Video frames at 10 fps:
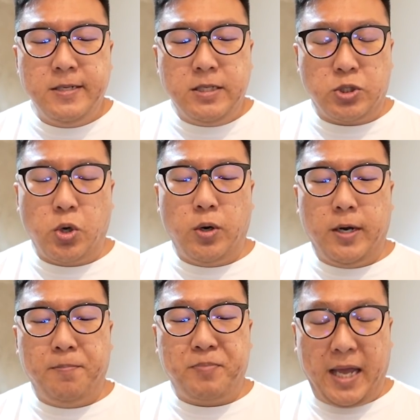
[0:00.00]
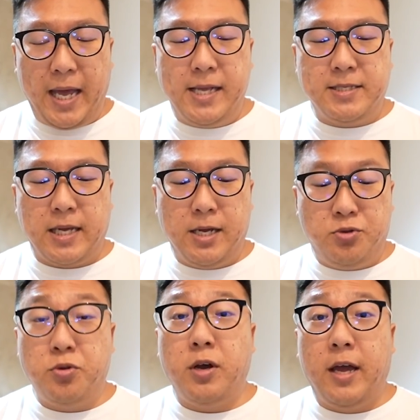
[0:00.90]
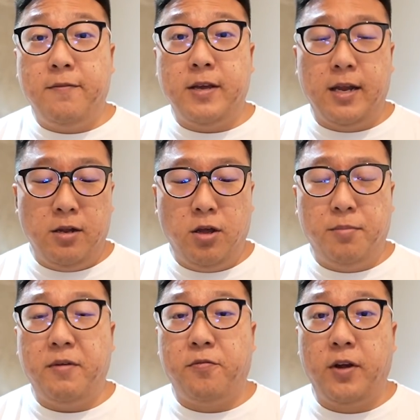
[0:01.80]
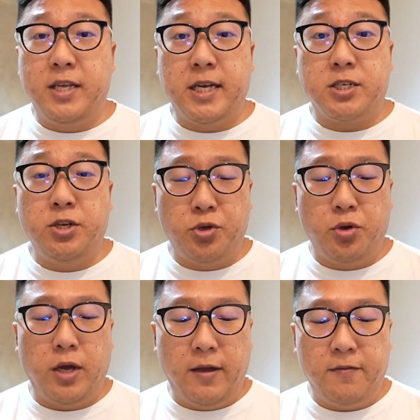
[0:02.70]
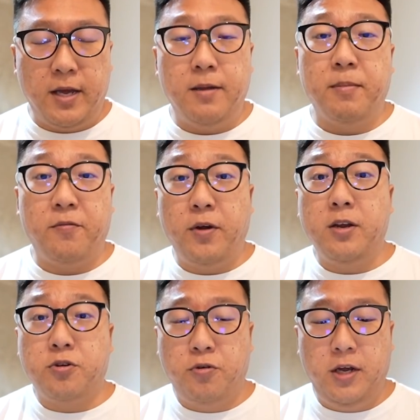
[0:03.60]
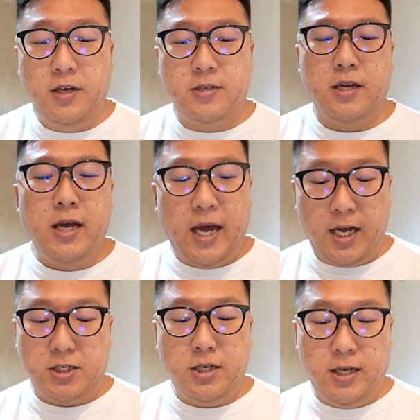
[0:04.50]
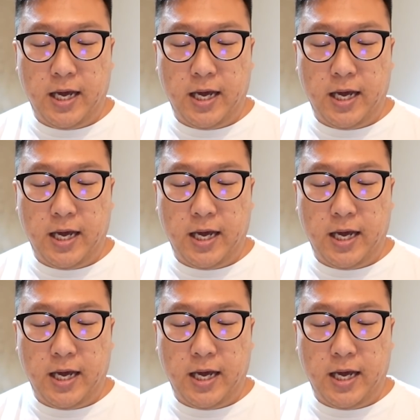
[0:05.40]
So hence I do not have that. And a lot of my friends actually do not have that. My friend Chris, actually he